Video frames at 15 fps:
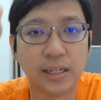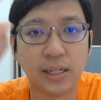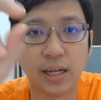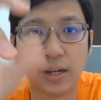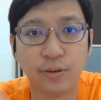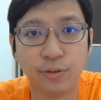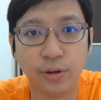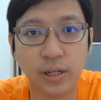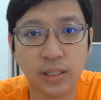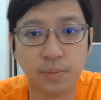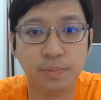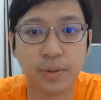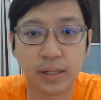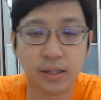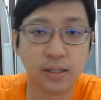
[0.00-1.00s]
I have to really
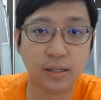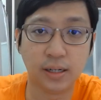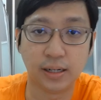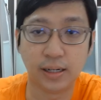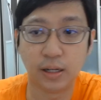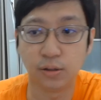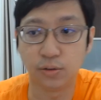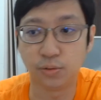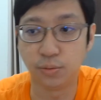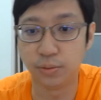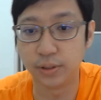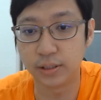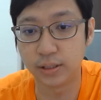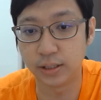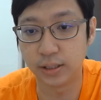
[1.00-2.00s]
speak loud to
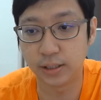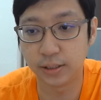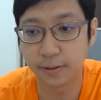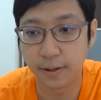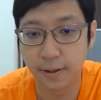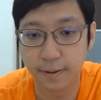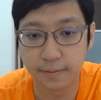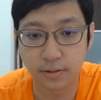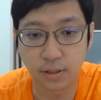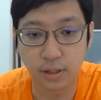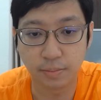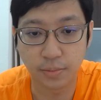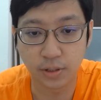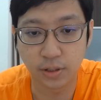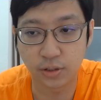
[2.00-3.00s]
see it. So let
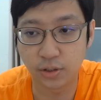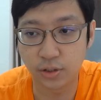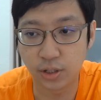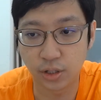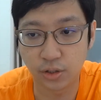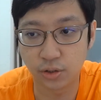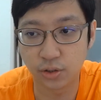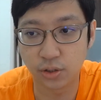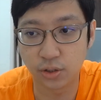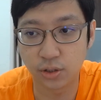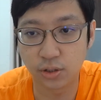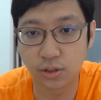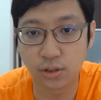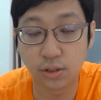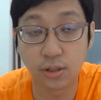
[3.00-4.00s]
me just
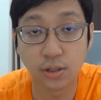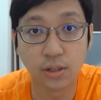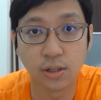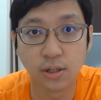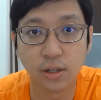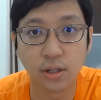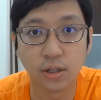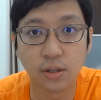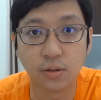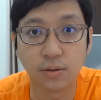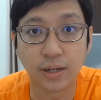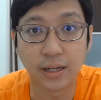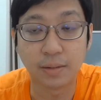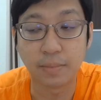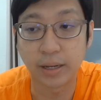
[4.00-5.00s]
change to
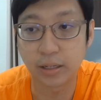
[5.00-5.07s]
another mic.